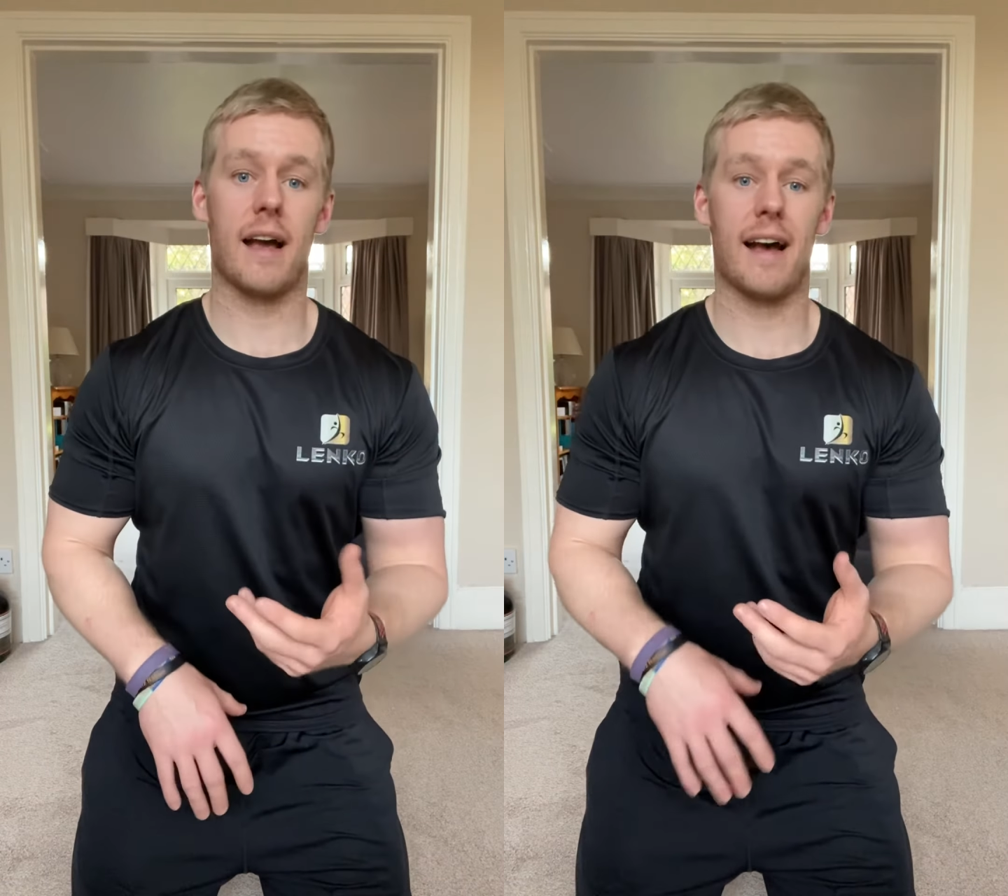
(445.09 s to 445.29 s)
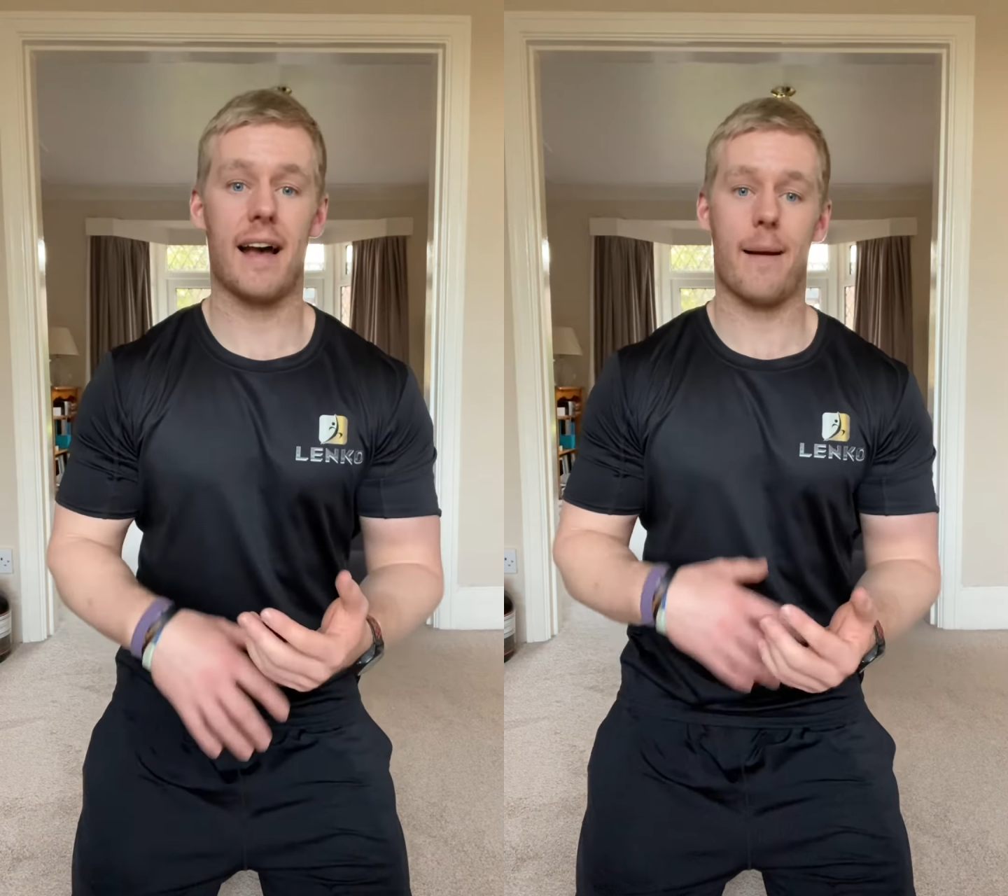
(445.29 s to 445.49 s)

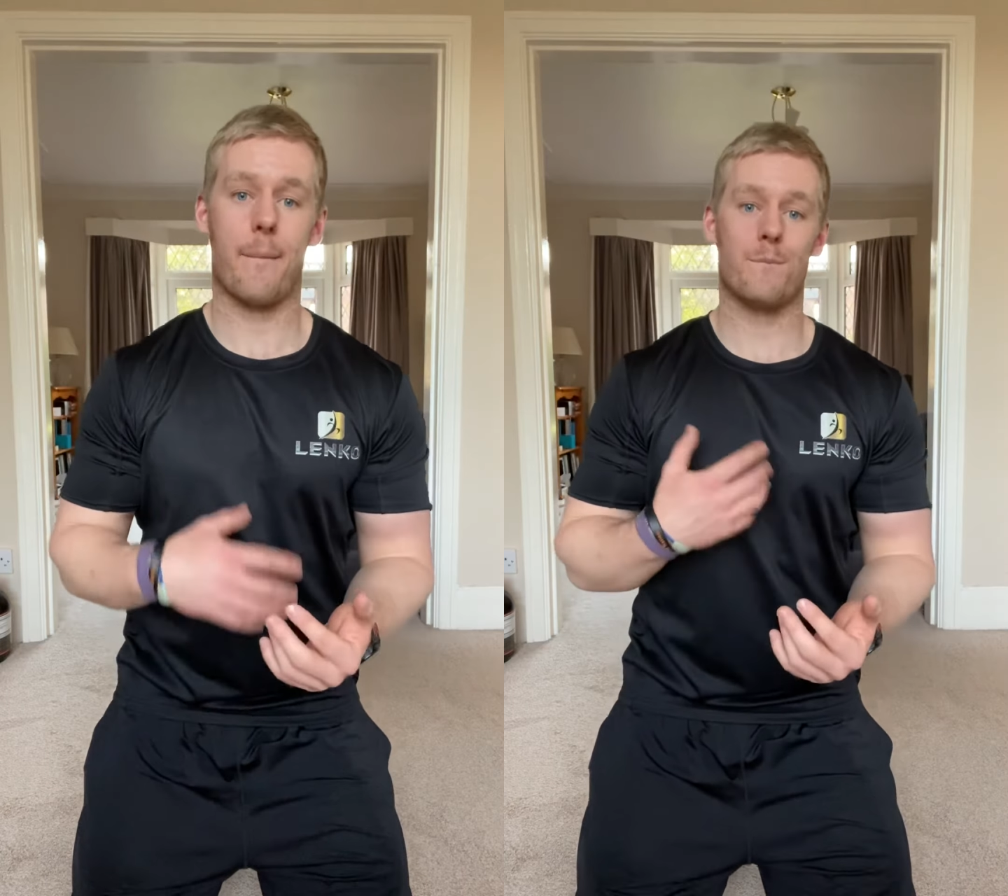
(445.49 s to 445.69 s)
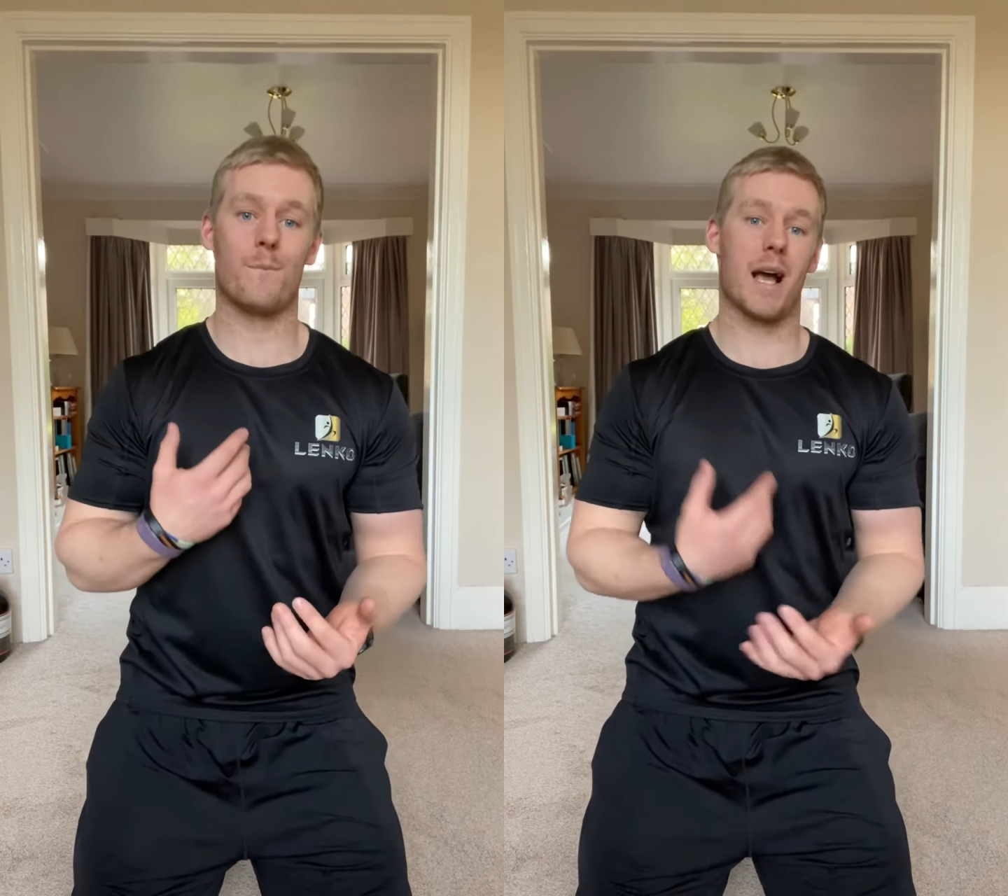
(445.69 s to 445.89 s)
are
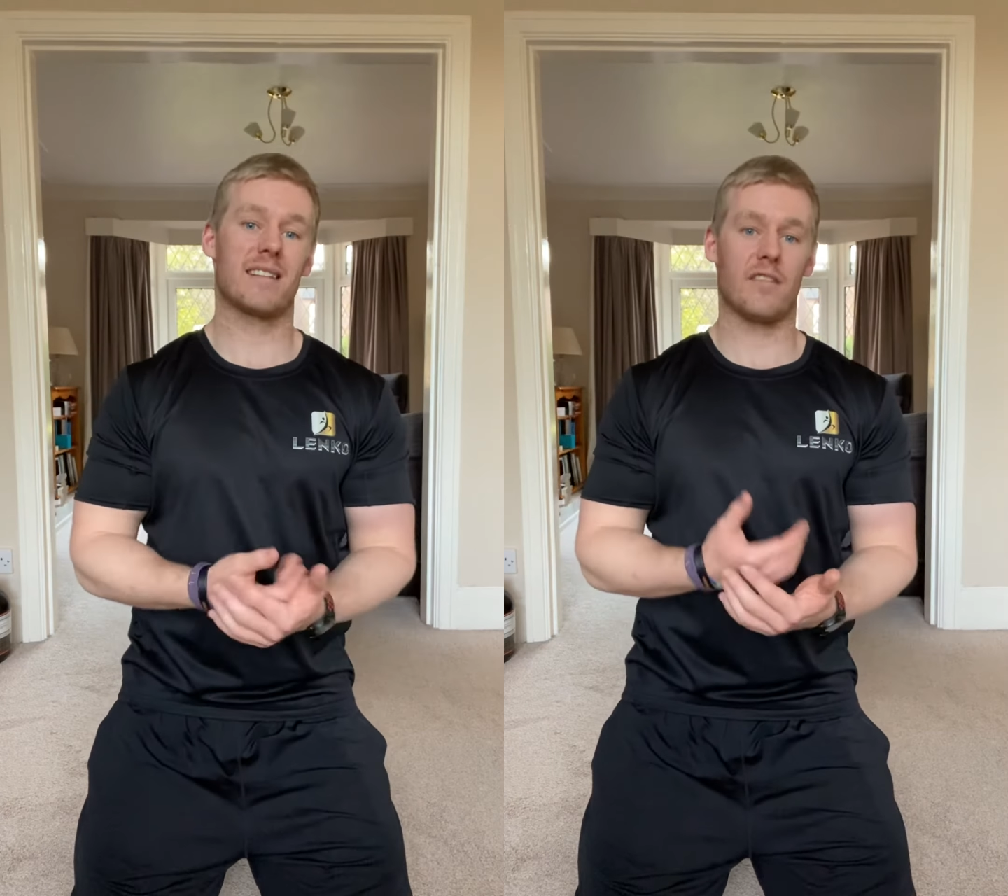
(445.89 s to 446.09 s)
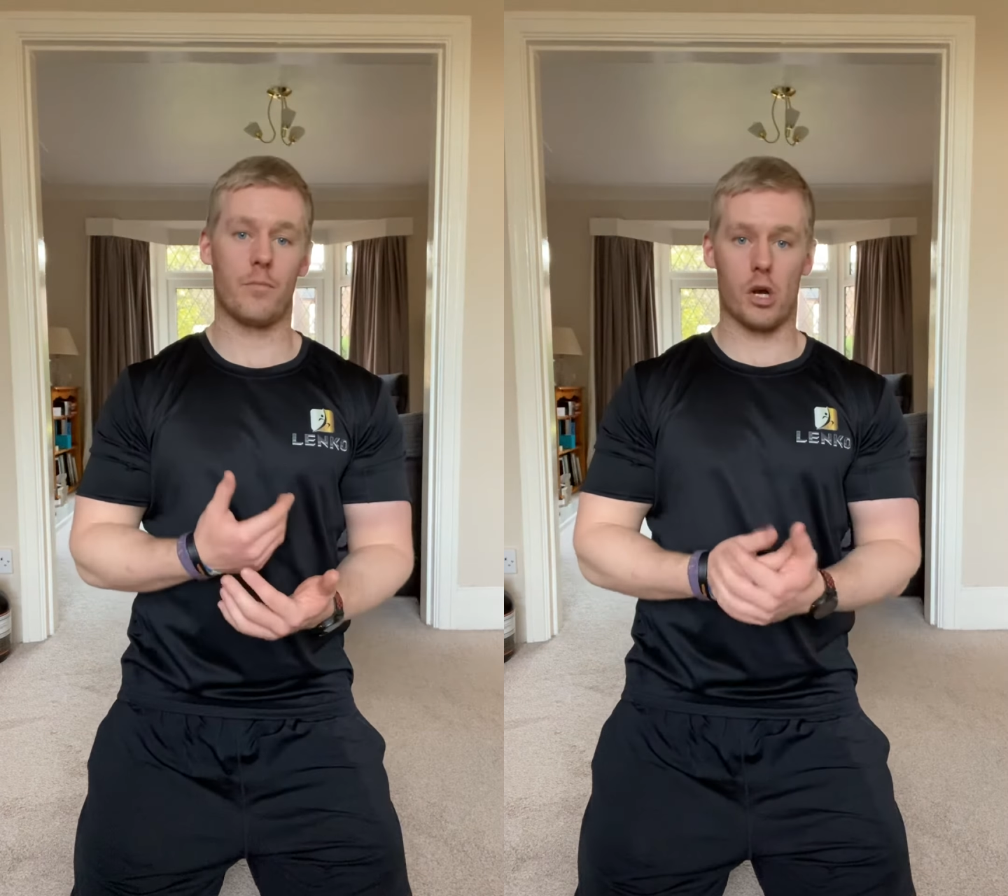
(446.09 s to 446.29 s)

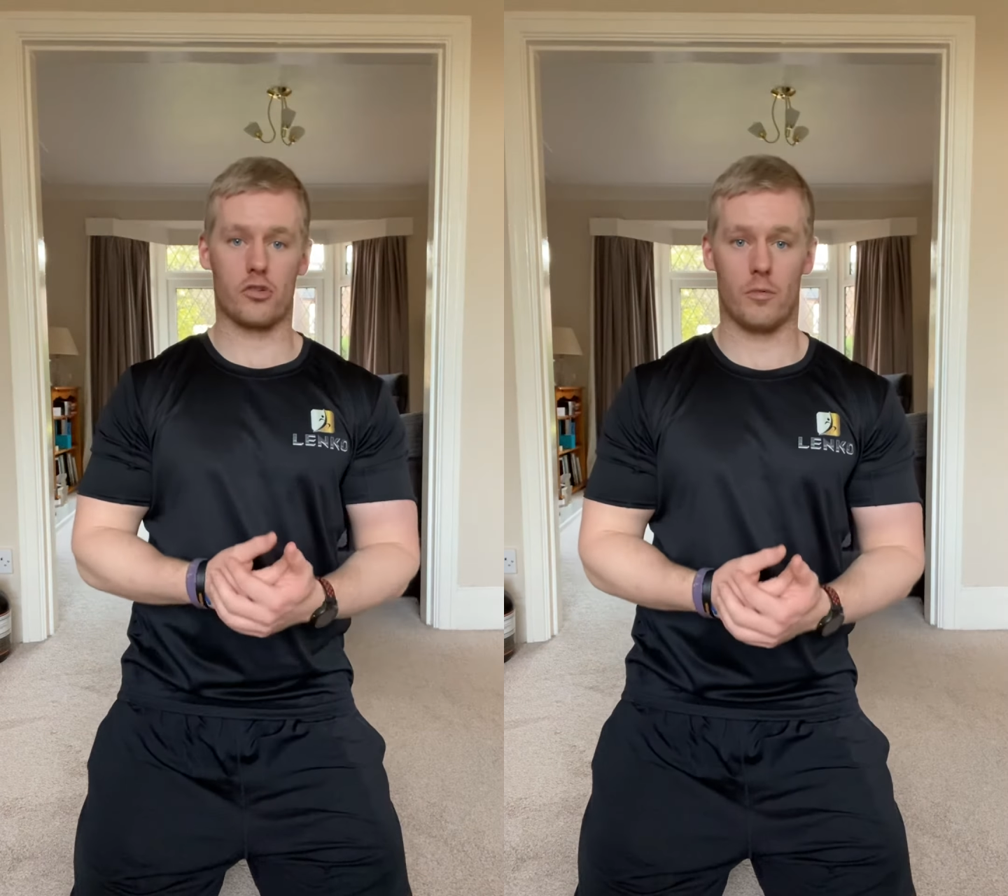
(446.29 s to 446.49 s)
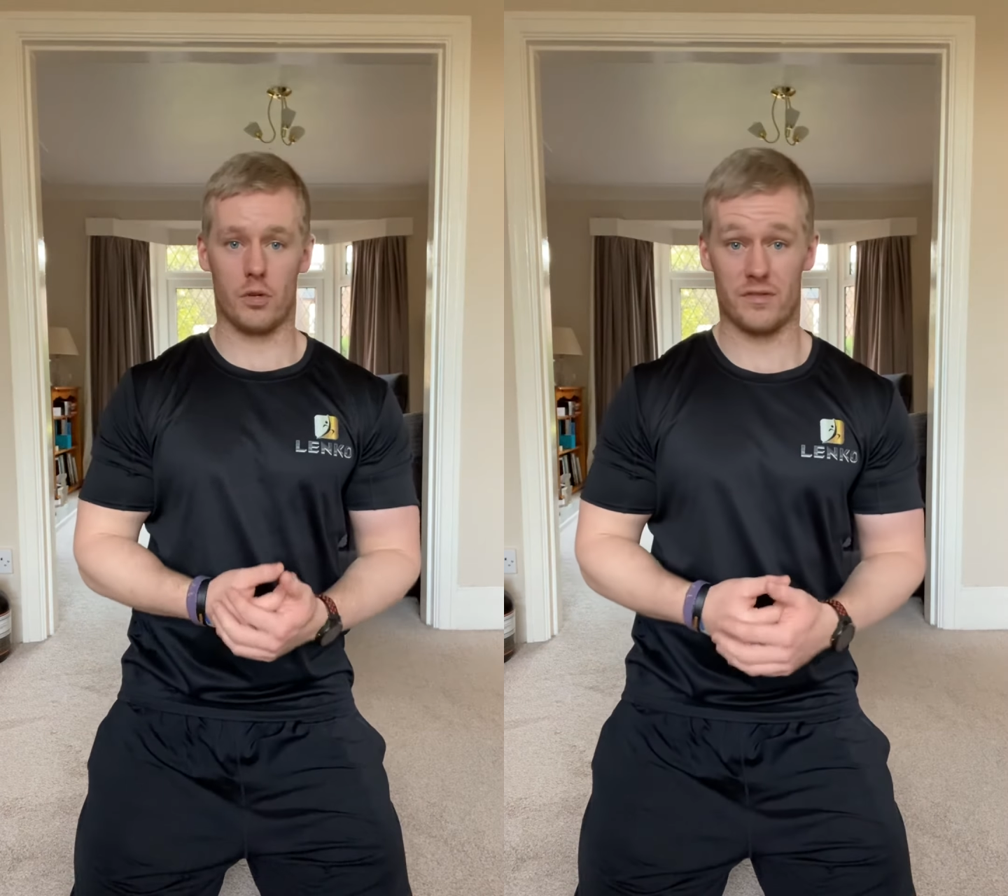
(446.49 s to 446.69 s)
massive
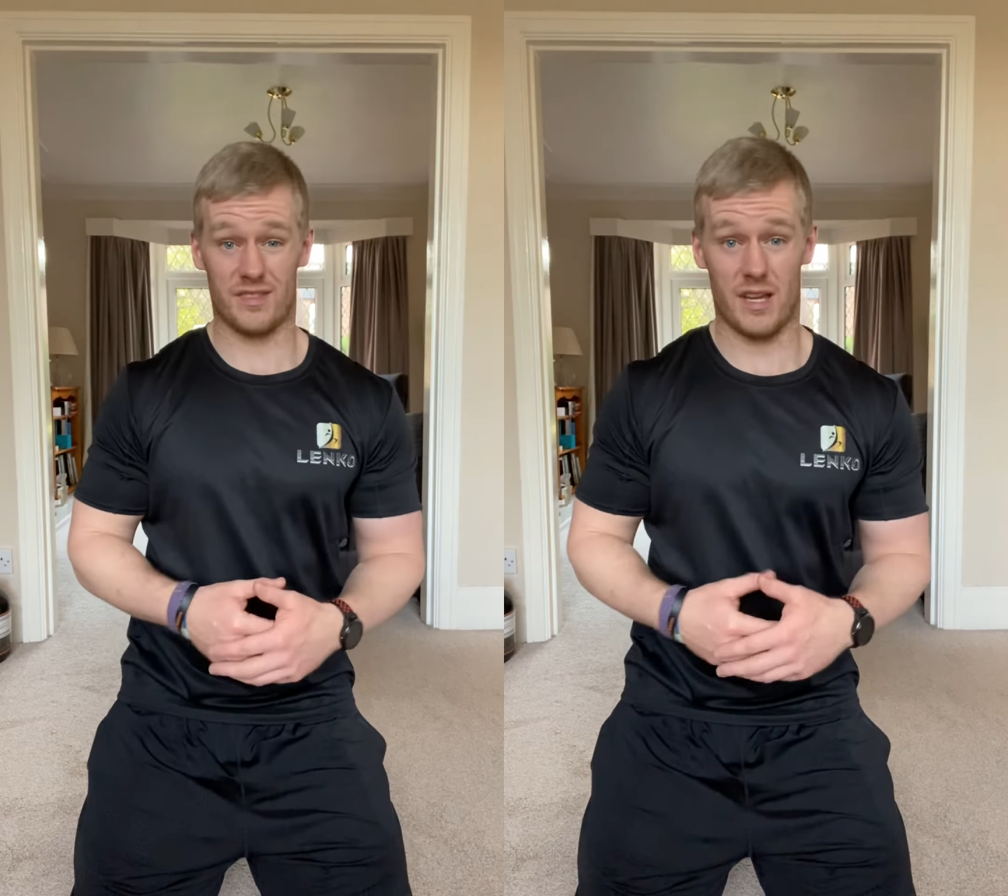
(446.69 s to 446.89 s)
postural muscles.